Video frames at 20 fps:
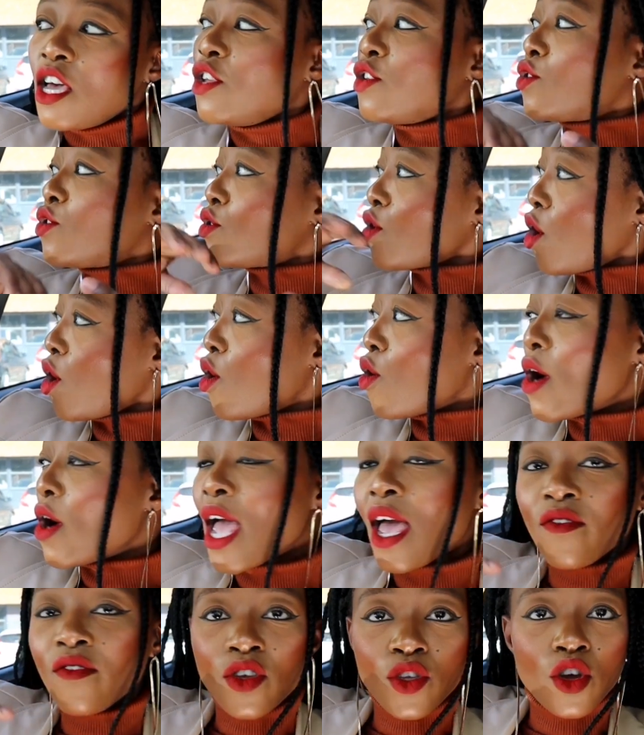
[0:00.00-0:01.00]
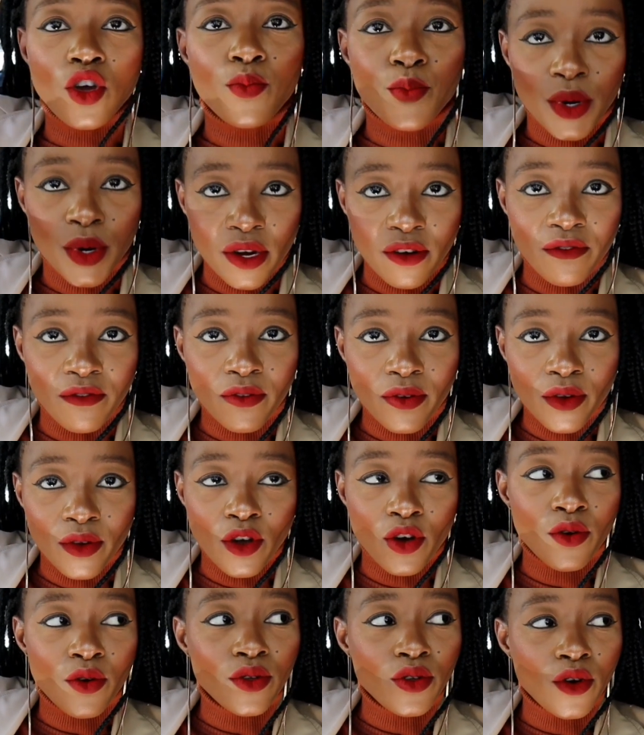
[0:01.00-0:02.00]
So having
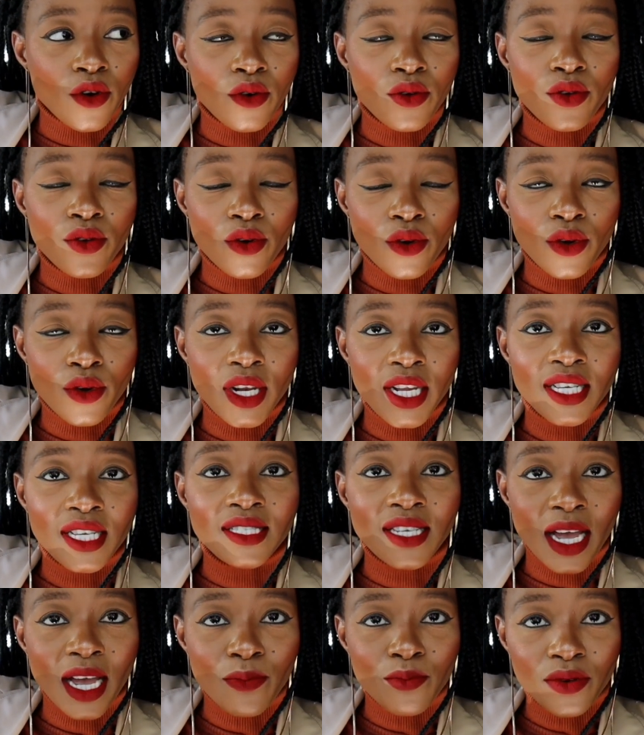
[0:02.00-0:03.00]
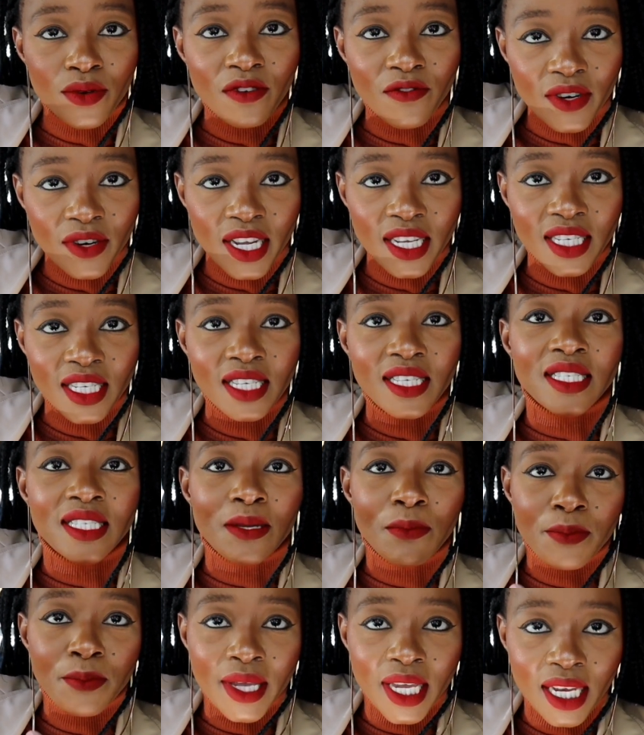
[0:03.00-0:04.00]
your lead time privileges
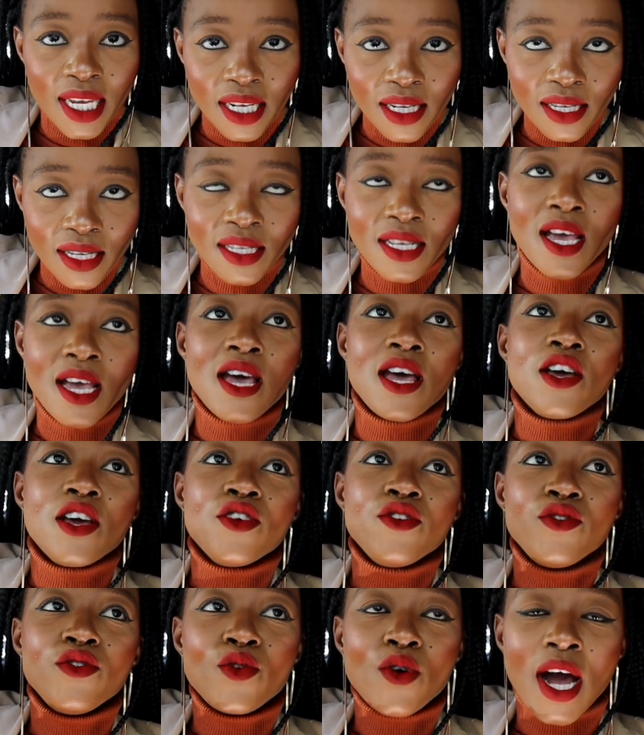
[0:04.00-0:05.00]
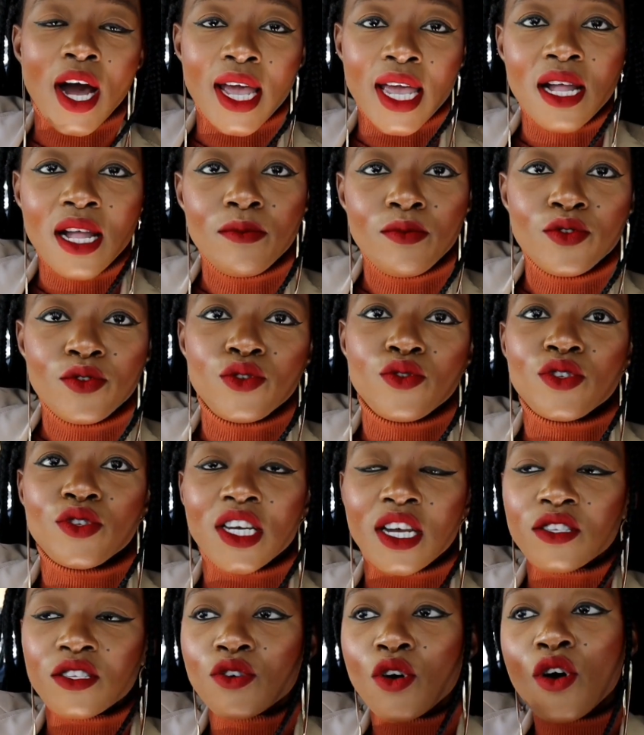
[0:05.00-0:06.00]
means you are able to
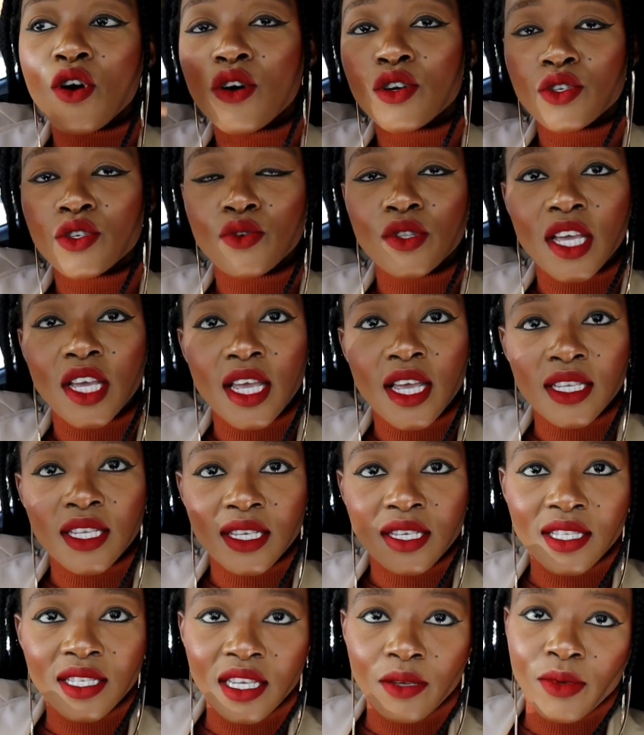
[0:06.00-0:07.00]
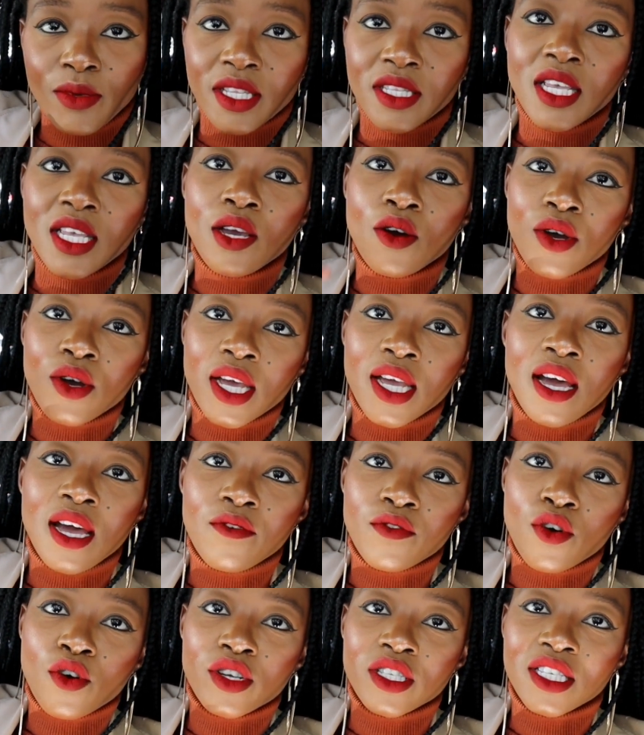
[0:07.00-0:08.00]
just go onto the system and say, okay,
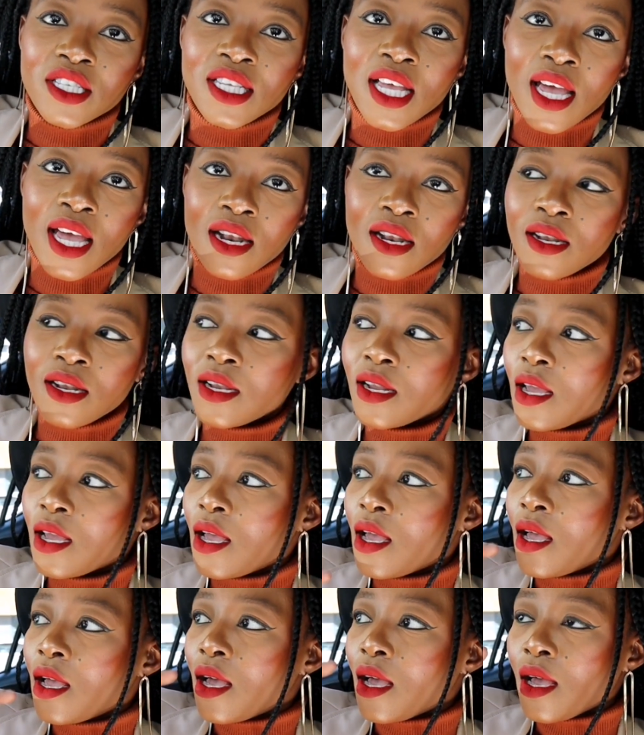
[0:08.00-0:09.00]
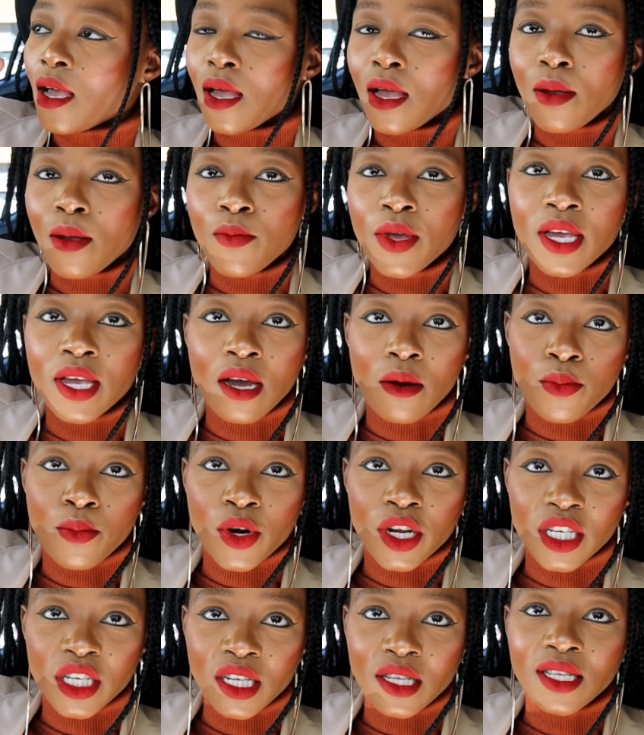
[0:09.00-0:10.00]
I've got 10 makeup
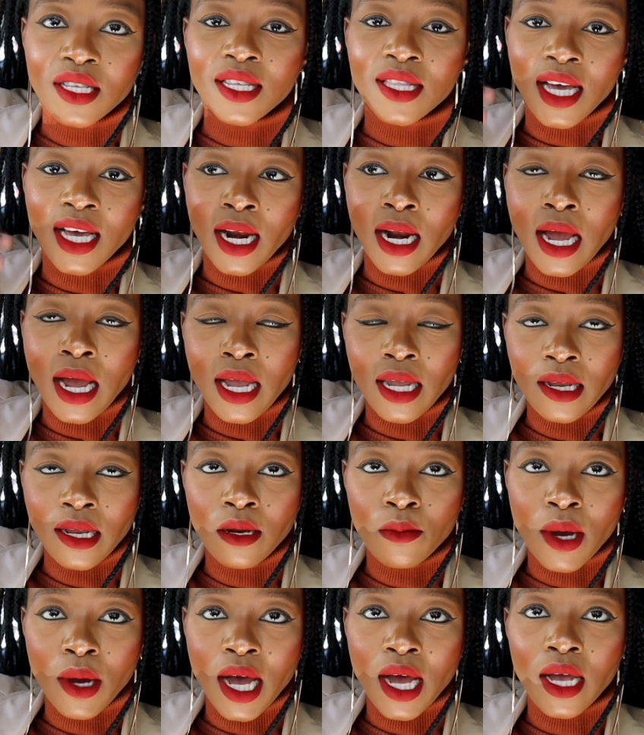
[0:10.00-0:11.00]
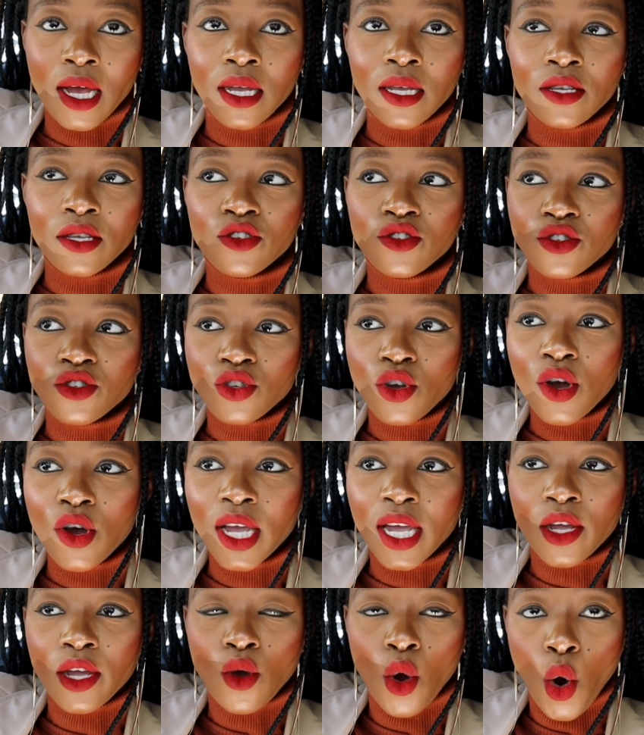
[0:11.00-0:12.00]
brushes that are in my
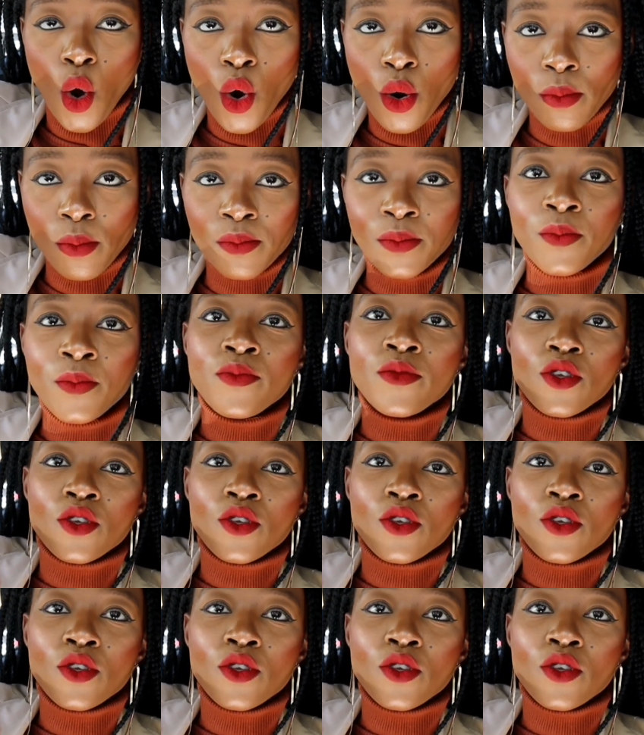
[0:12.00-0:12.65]
stock at home,